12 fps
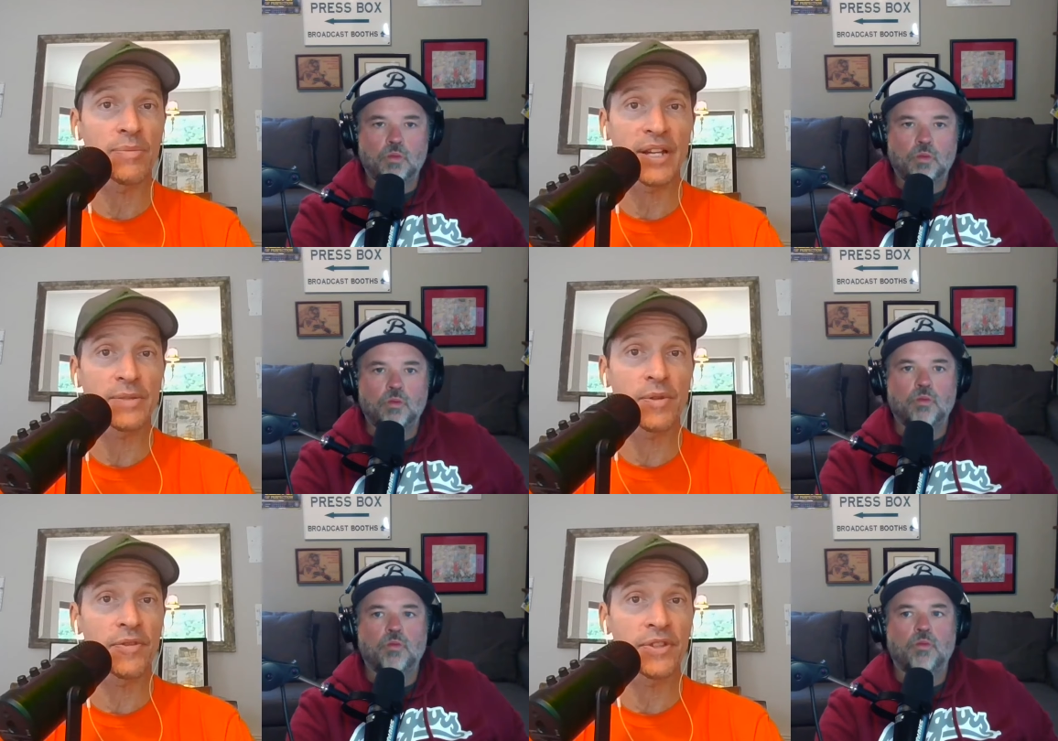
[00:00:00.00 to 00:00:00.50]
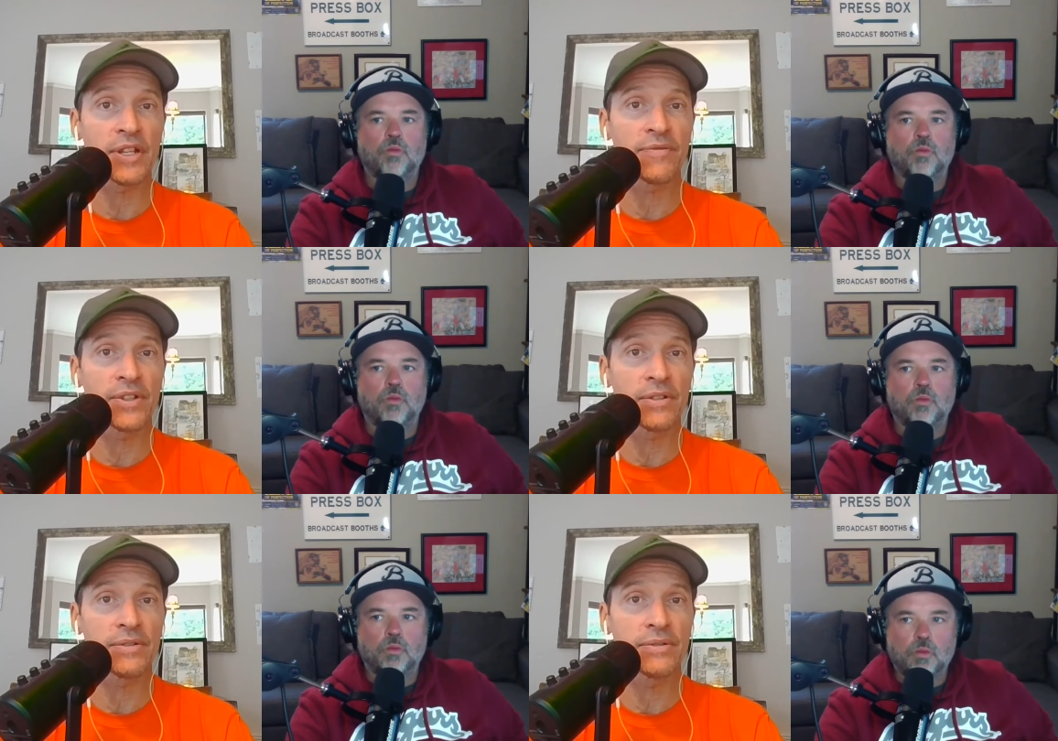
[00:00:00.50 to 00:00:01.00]
Speaker 1: of baseball for the
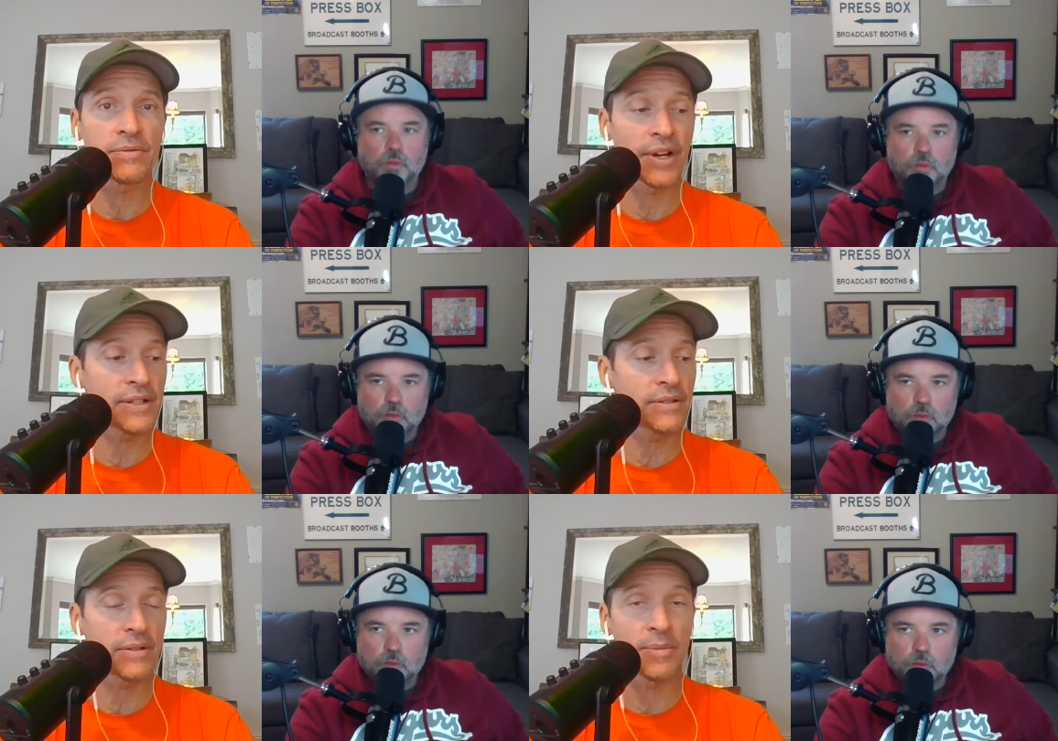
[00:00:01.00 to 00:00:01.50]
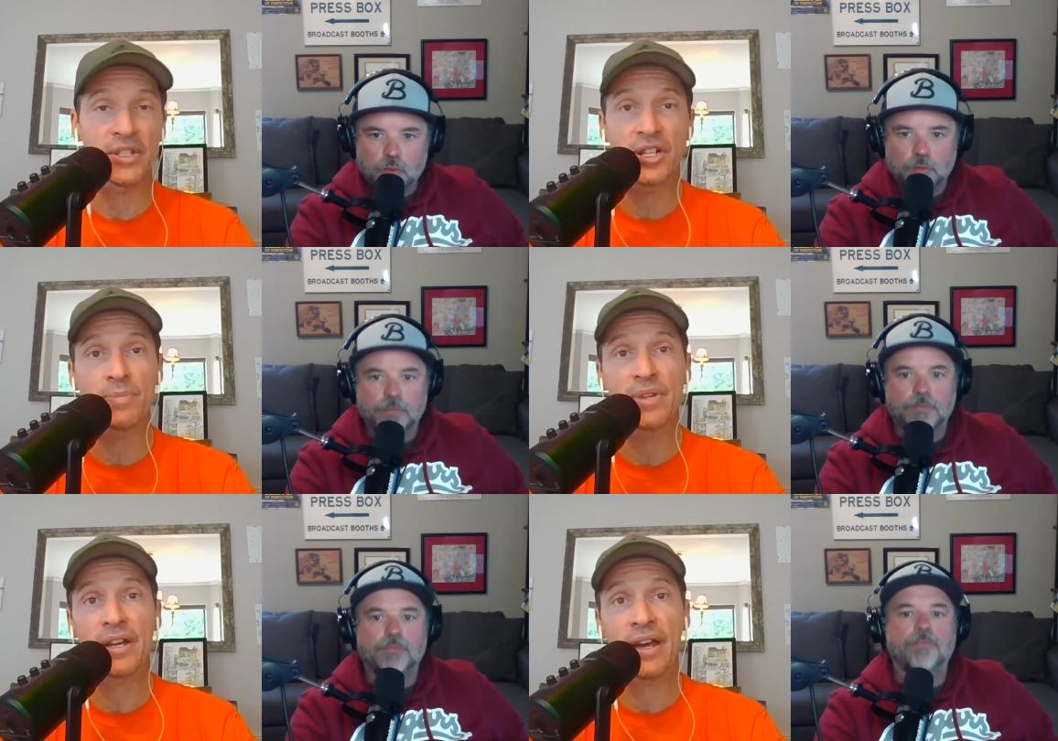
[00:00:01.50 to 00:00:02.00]
infield, right? I mean,
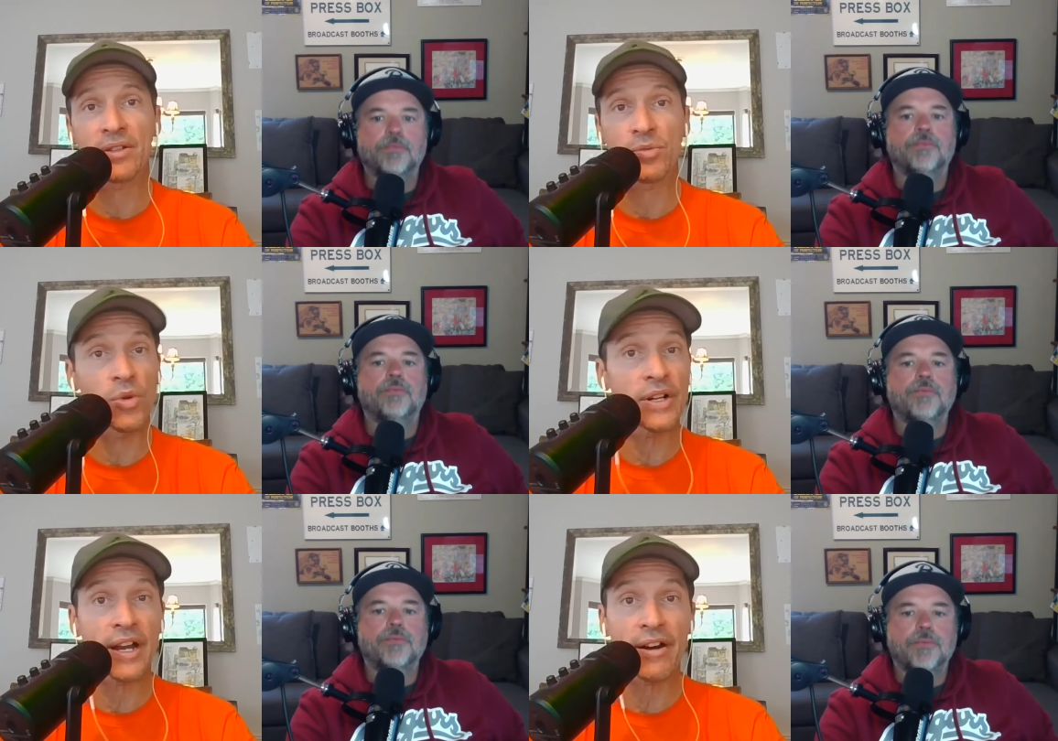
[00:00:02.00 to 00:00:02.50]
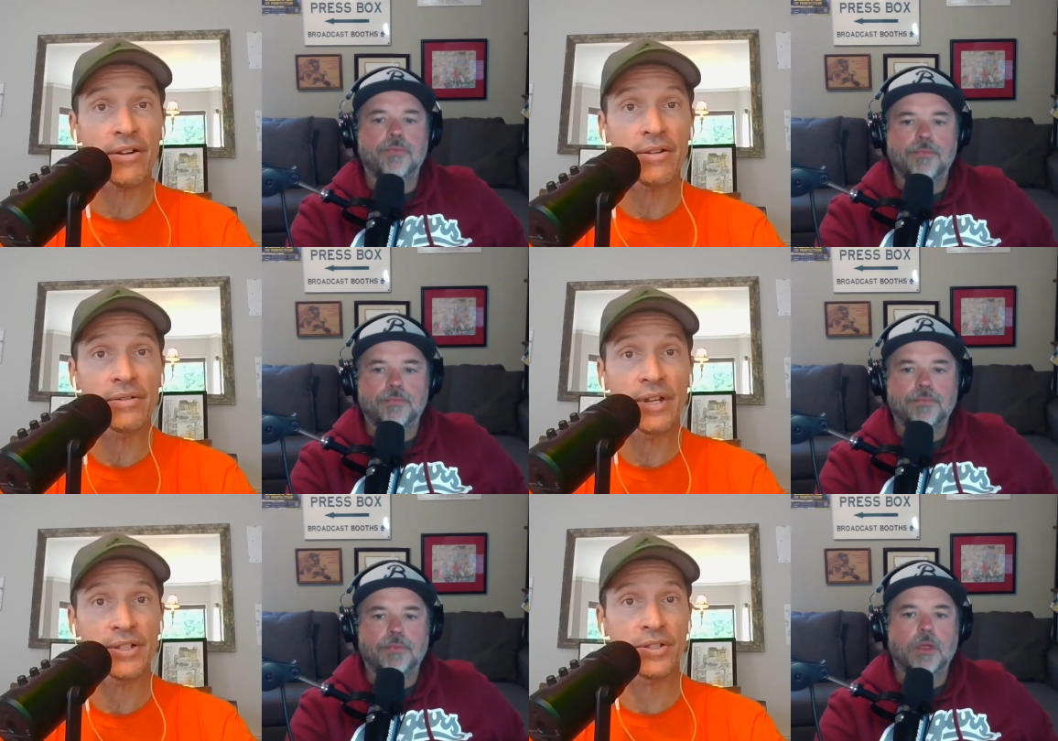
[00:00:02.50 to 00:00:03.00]
JP has one
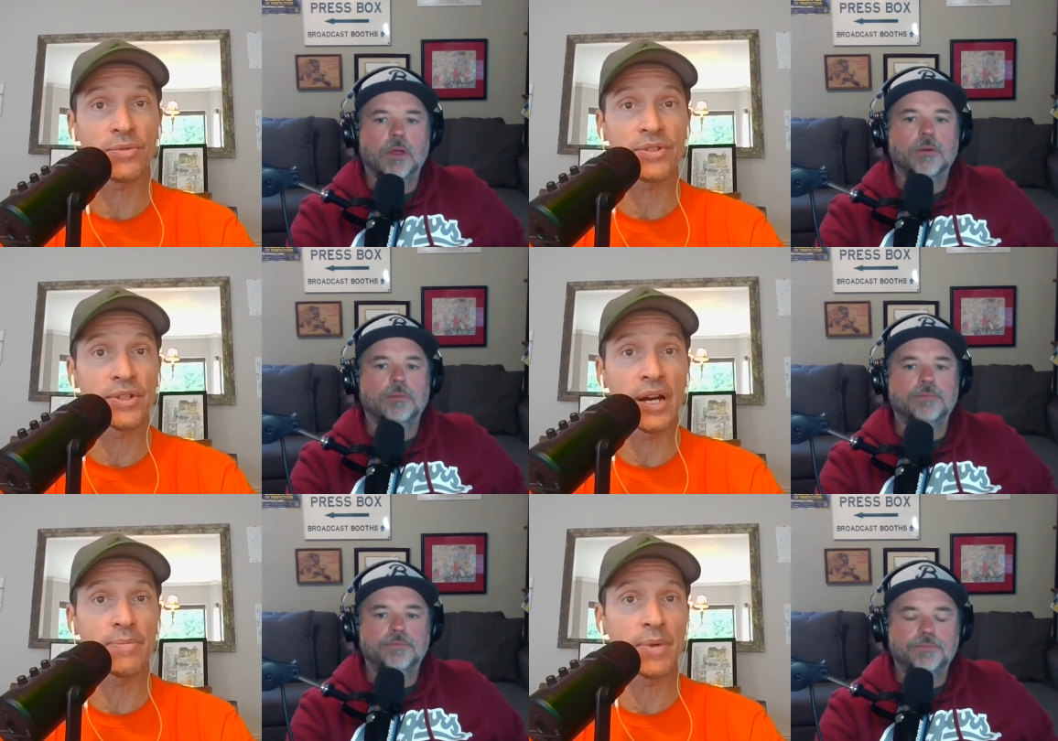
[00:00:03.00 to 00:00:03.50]
error at shortstop.